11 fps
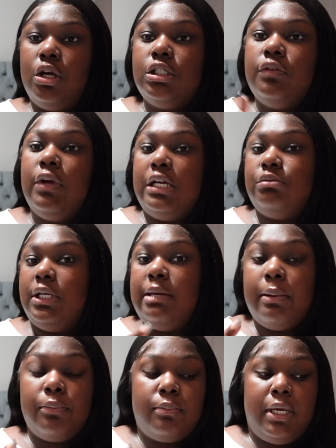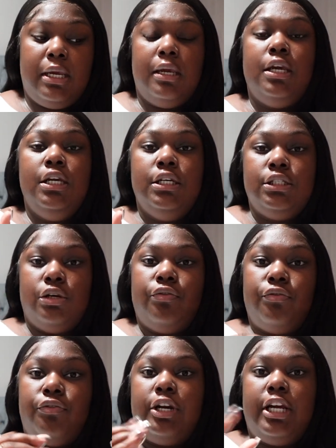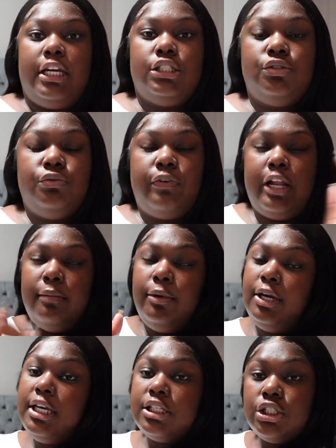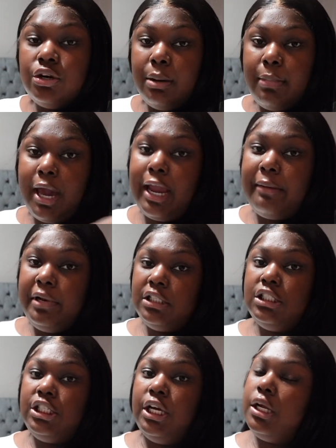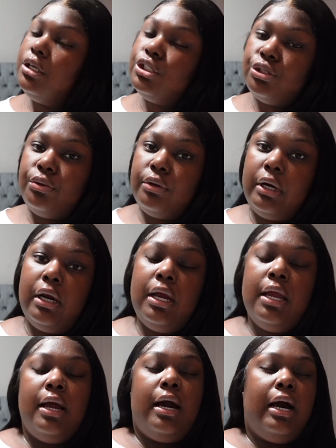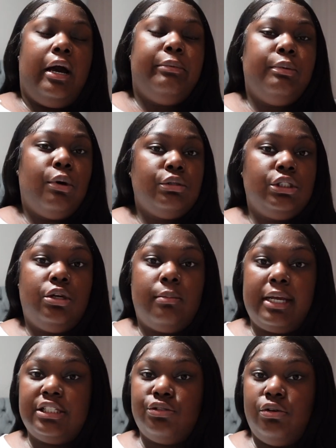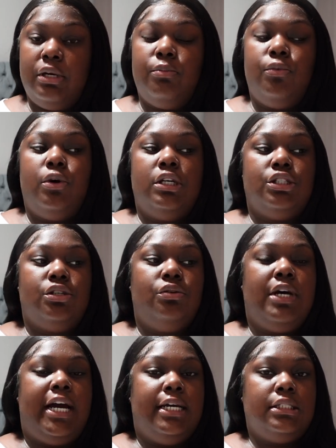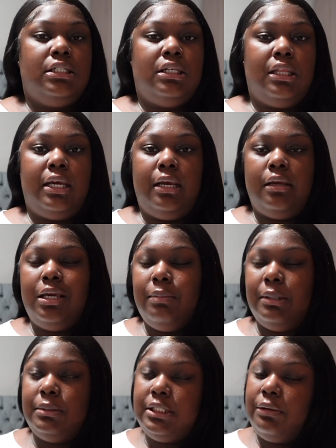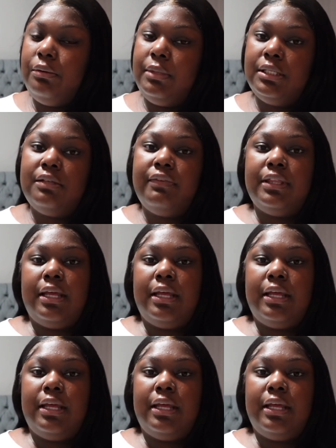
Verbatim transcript: also, if you guys want to keep up with me, don't forget to follow me on Instagram. I am NieceyJ underscore. I'll be posting on my story more so you guys can like keep up to date with me and stuff like